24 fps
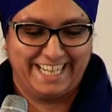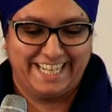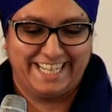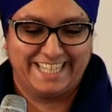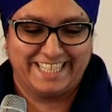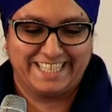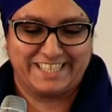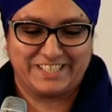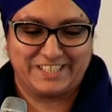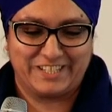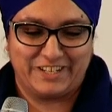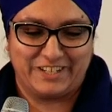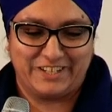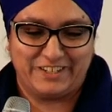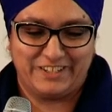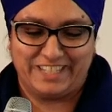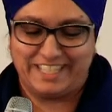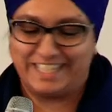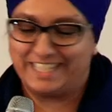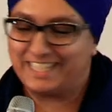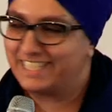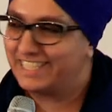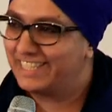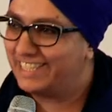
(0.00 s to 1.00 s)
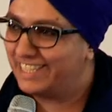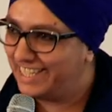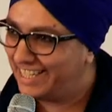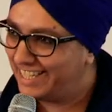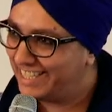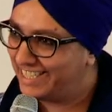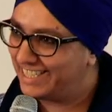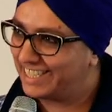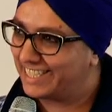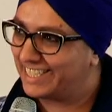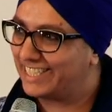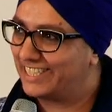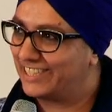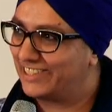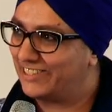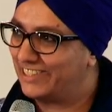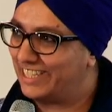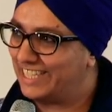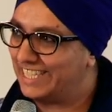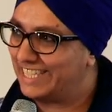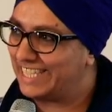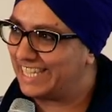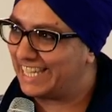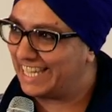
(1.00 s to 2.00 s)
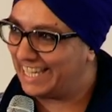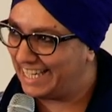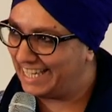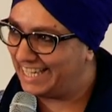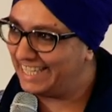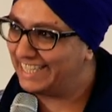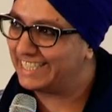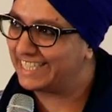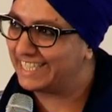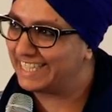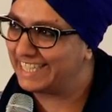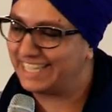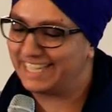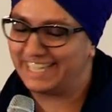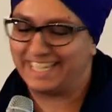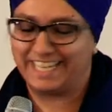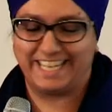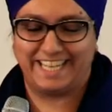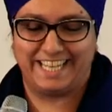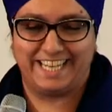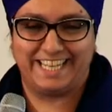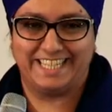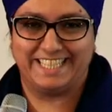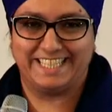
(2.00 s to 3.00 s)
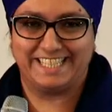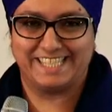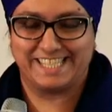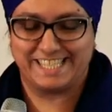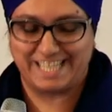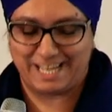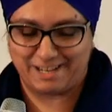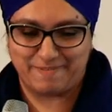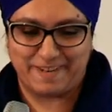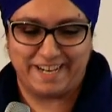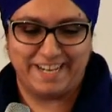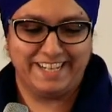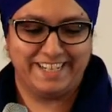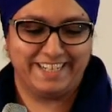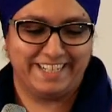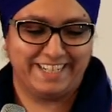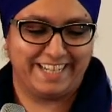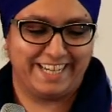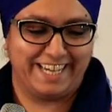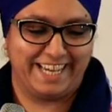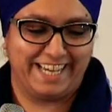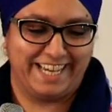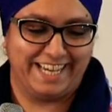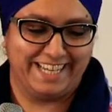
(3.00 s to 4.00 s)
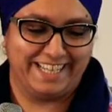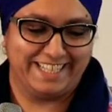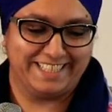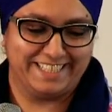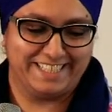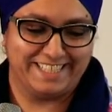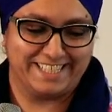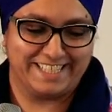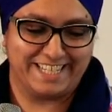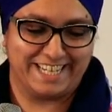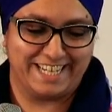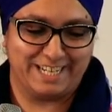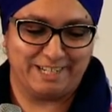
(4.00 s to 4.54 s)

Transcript: So it is 36 degrees heat in summer, and